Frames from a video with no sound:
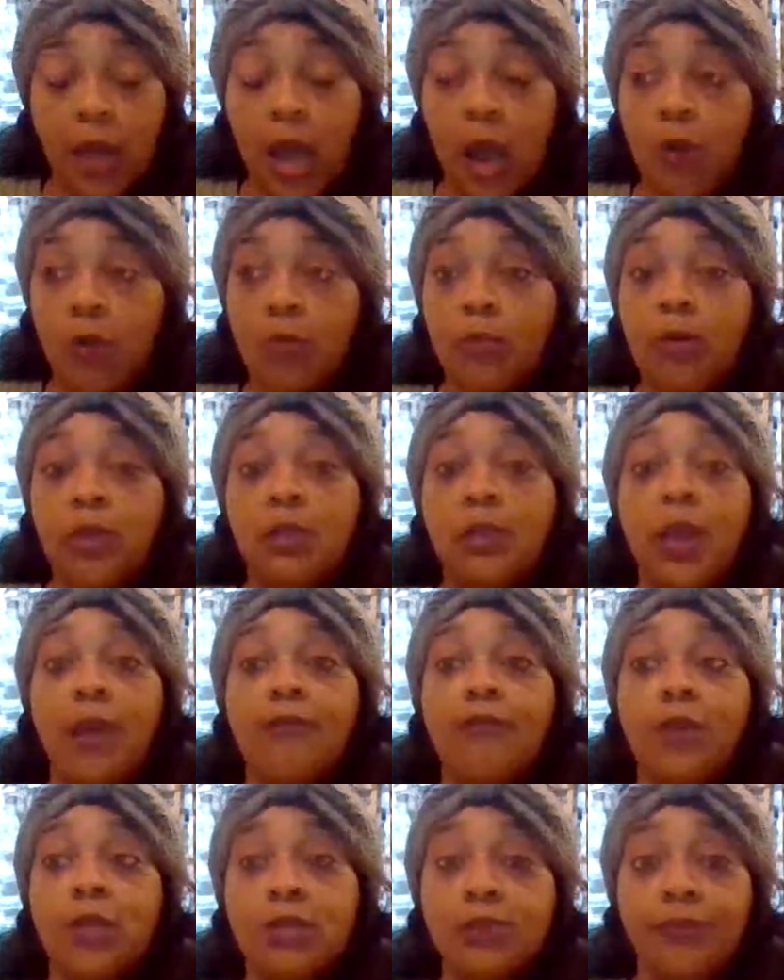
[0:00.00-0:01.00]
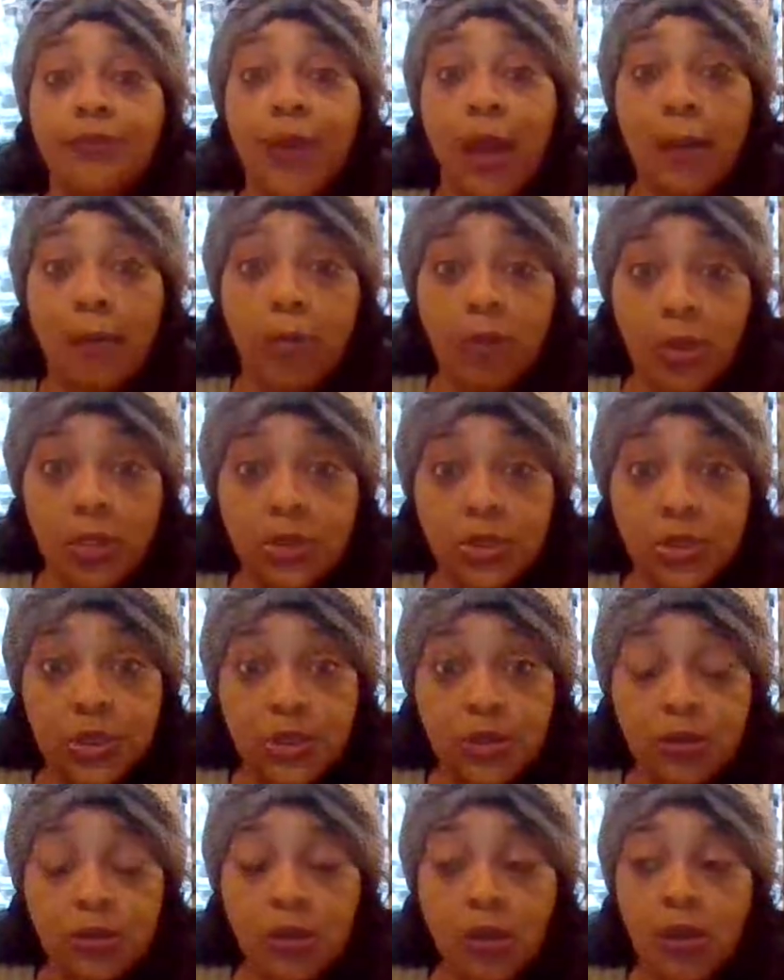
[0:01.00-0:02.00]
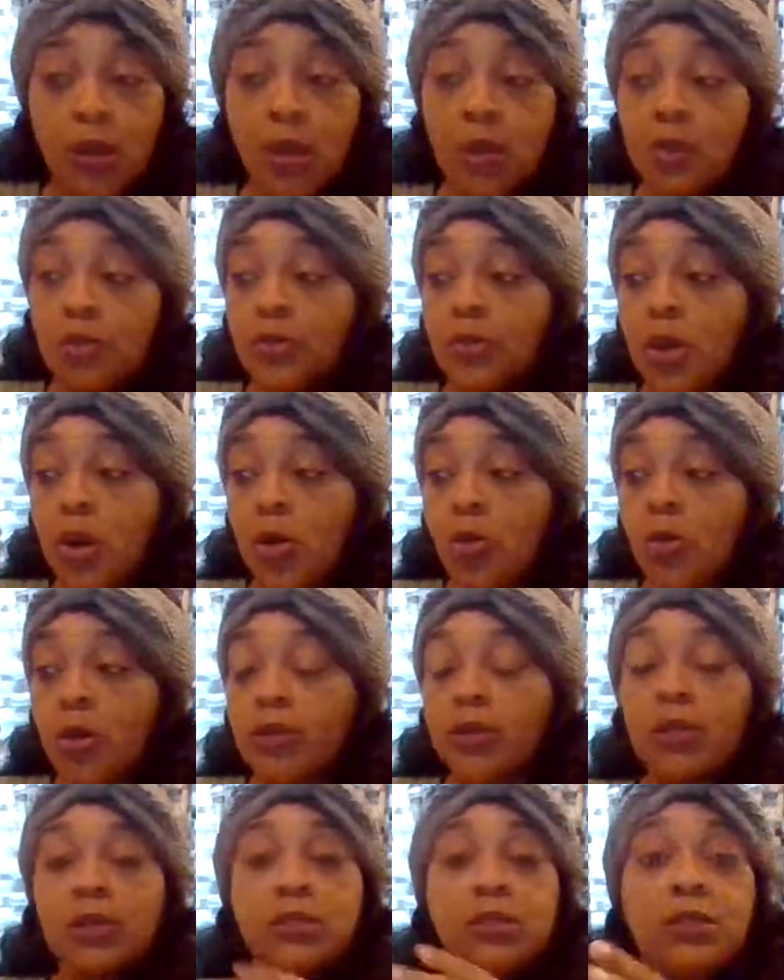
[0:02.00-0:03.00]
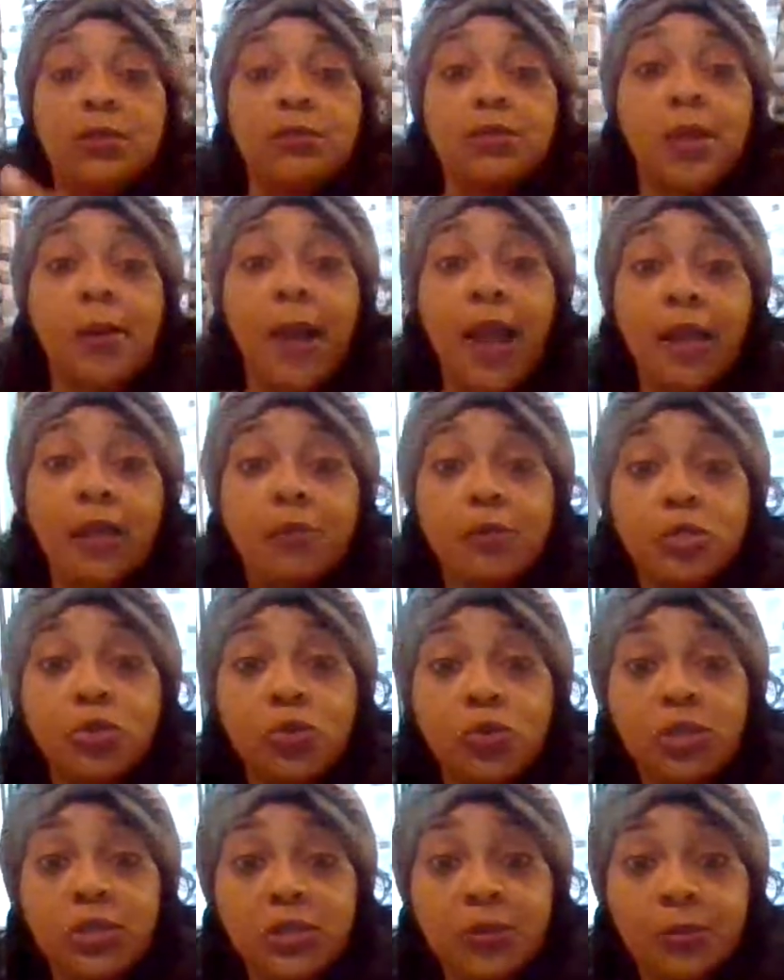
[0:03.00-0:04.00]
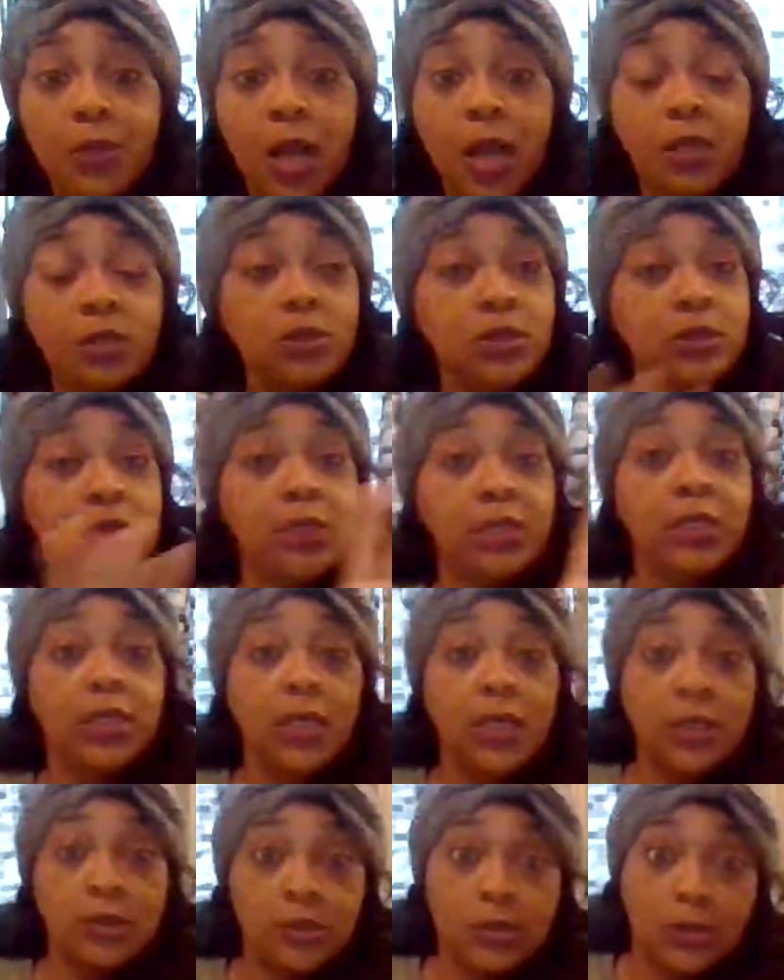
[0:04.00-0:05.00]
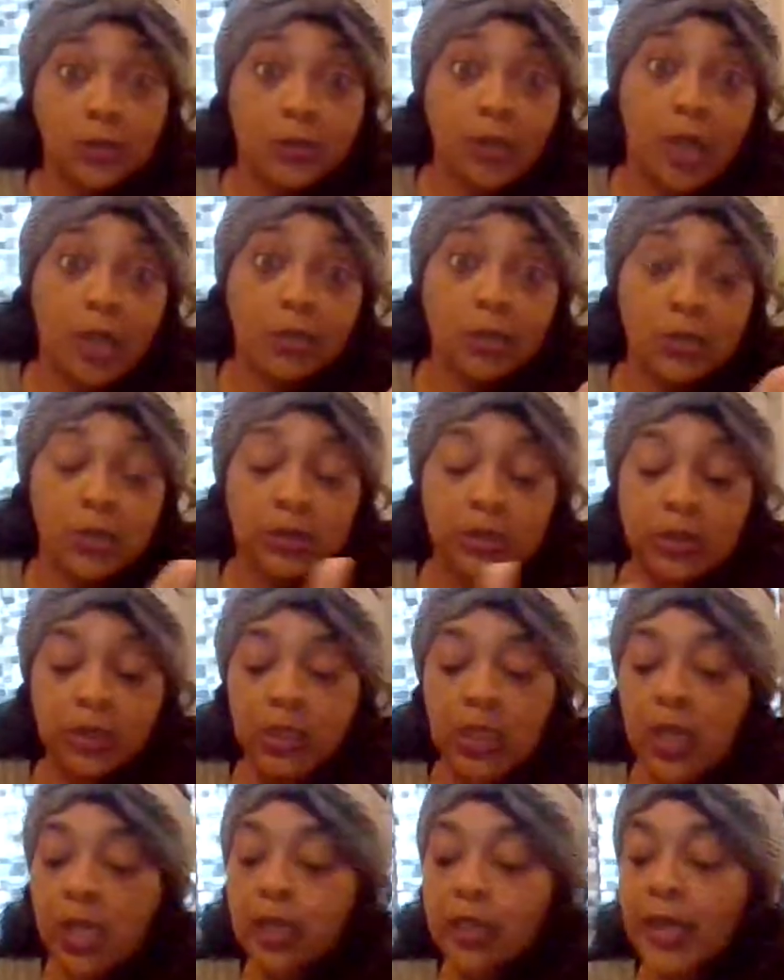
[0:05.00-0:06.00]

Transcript: I would be that victim vibration, you know, and then sometimes I could be doing it subconsciously and unsubconsciously.